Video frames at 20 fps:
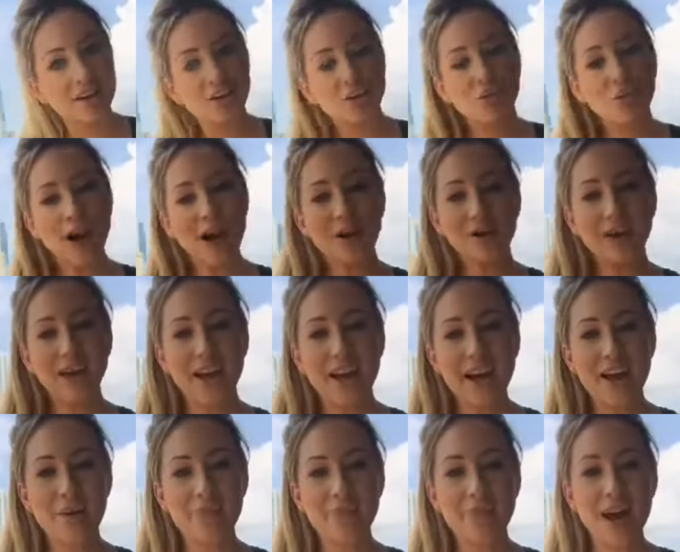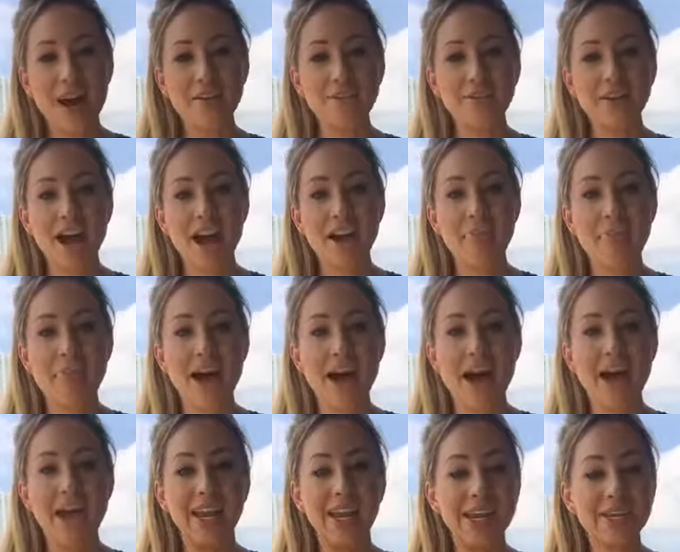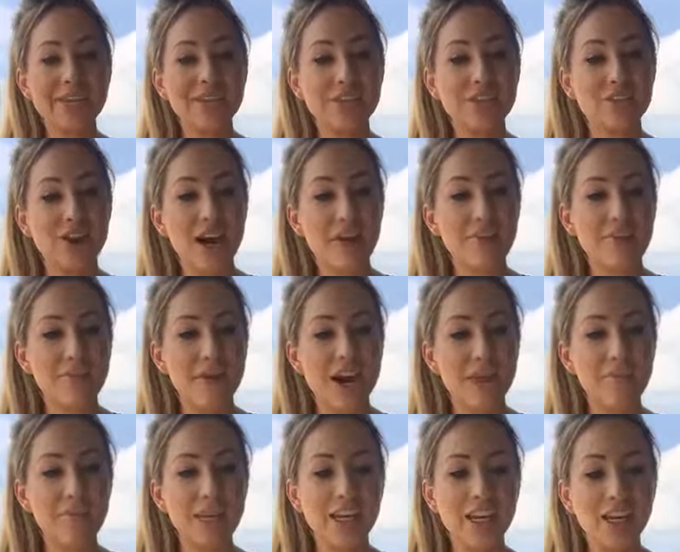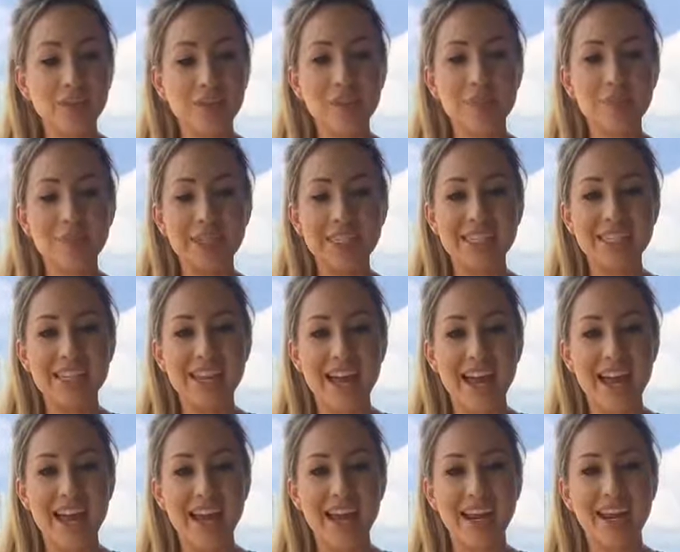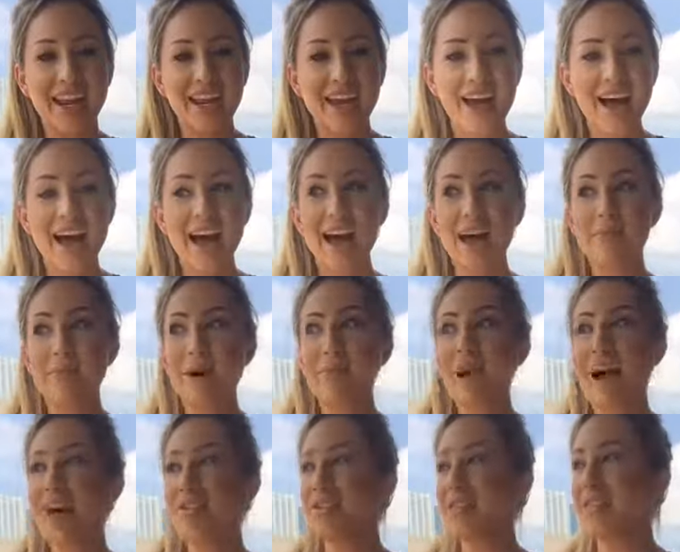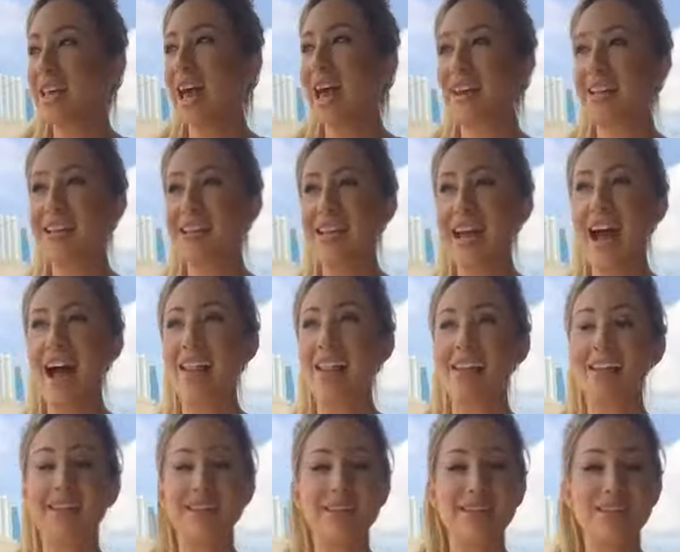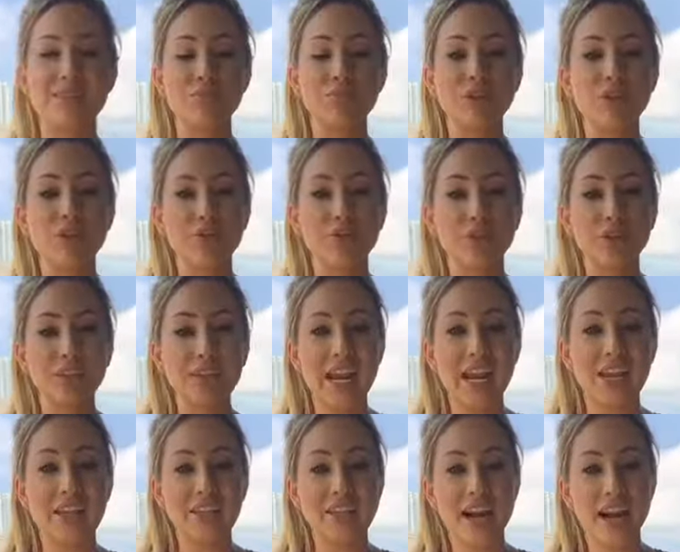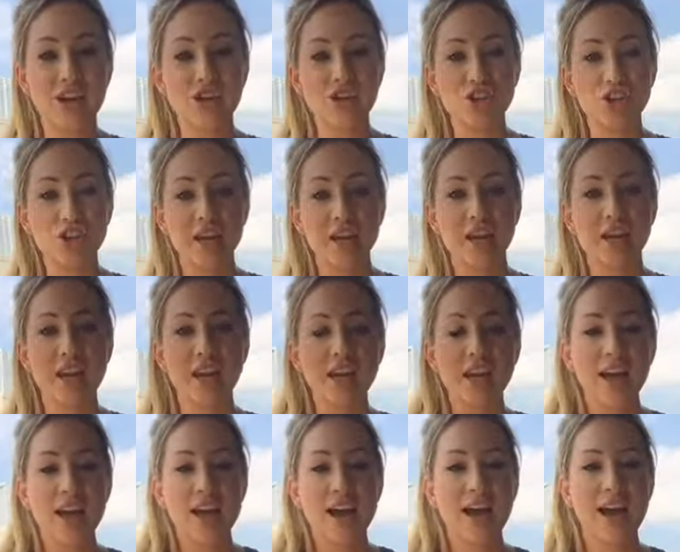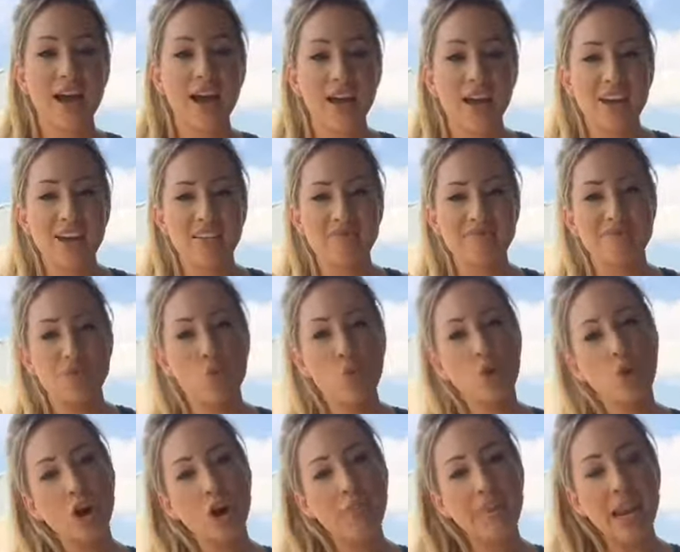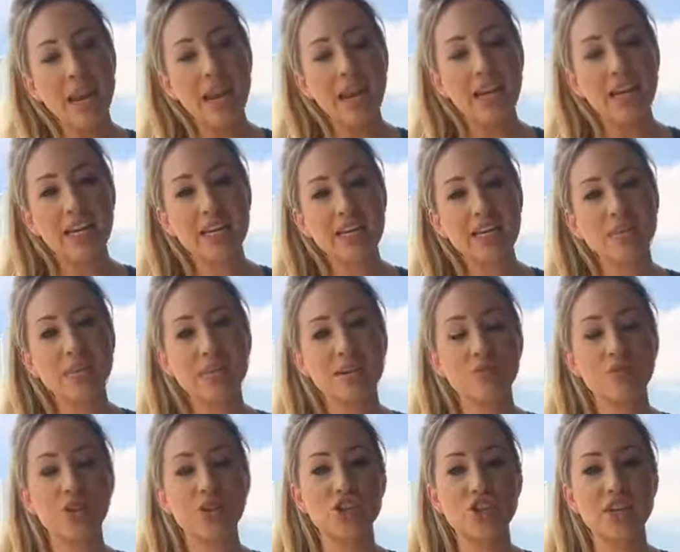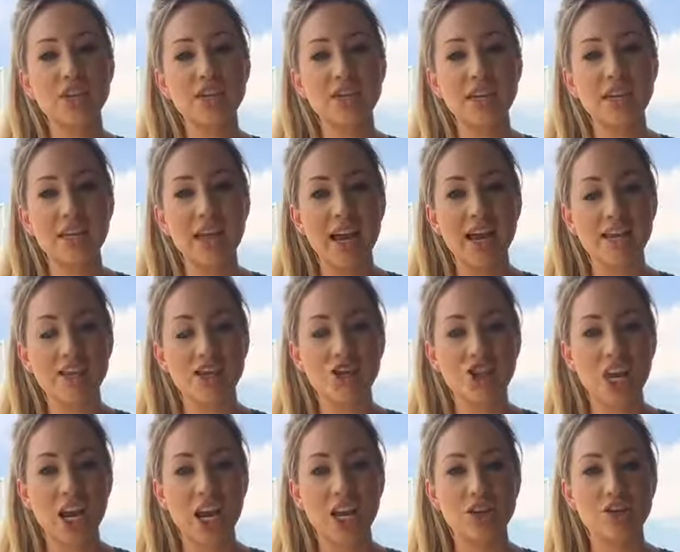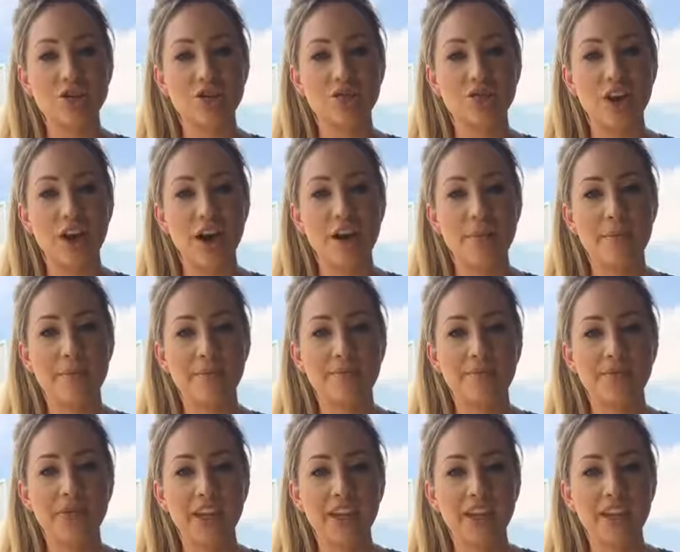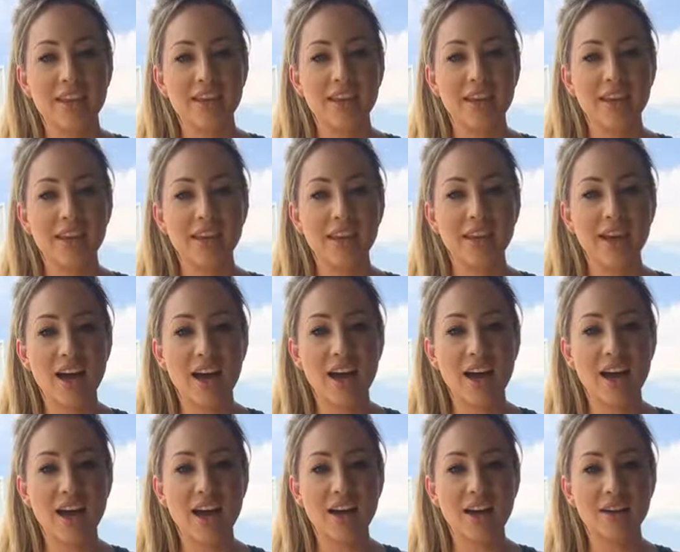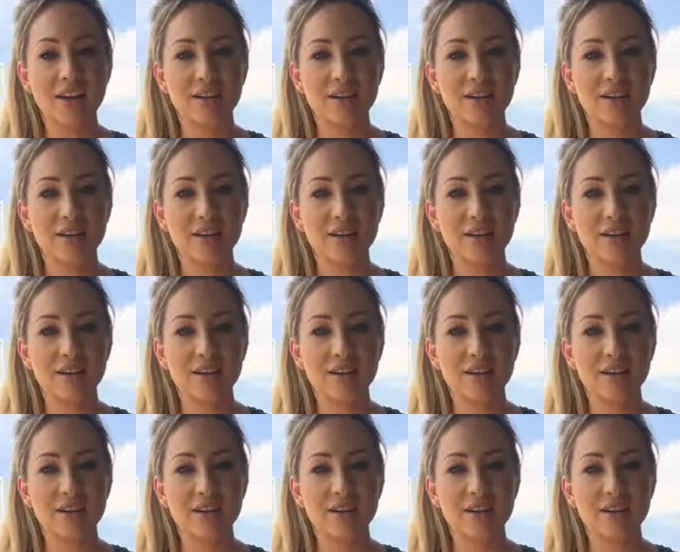Welcome. I've got my Instagram family here with me today. Um, I'm outside in Dallas. It's a beautiful day. It's actually uh, warm 80s, which is a nice change from the uh,